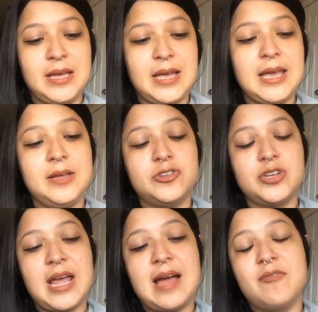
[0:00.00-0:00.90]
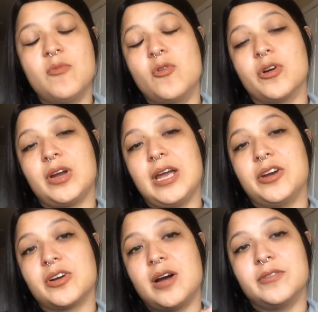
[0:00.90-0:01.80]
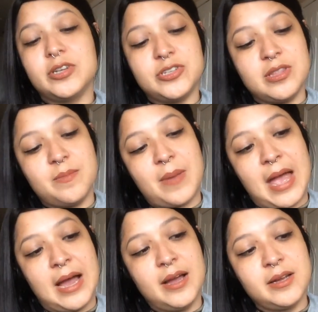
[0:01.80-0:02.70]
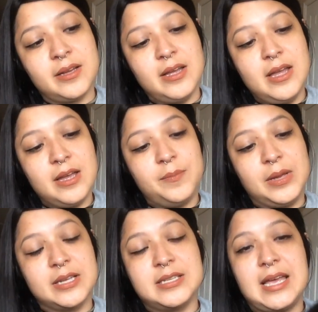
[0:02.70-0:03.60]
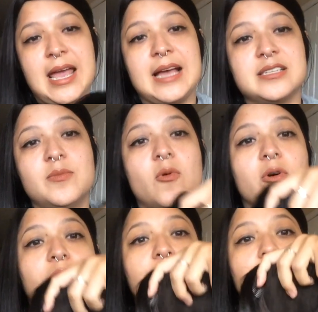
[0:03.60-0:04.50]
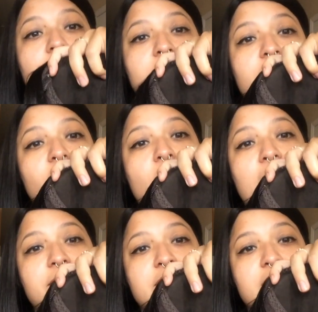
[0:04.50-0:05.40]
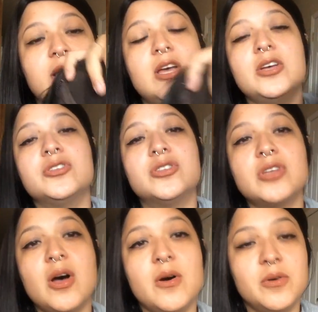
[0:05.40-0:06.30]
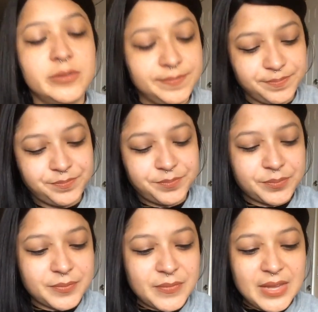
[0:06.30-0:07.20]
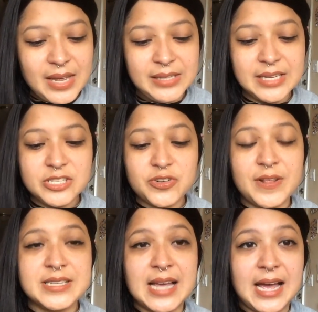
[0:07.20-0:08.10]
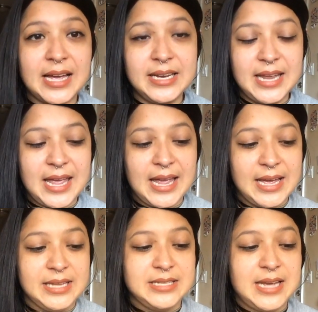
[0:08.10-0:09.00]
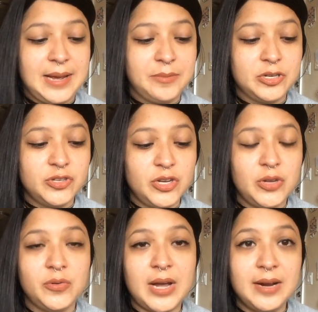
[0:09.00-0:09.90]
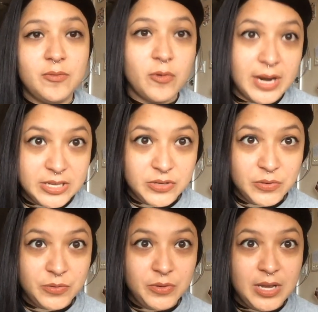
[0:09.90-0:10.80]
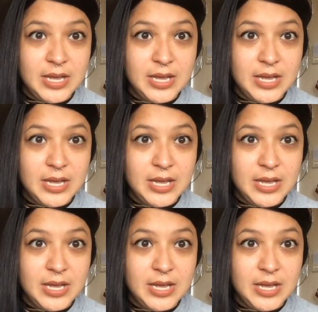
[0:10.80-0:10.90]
it should have more hair coverage in the back because it has more rows of wefts. So let's try this on, and I'm going to show you kind of what I do.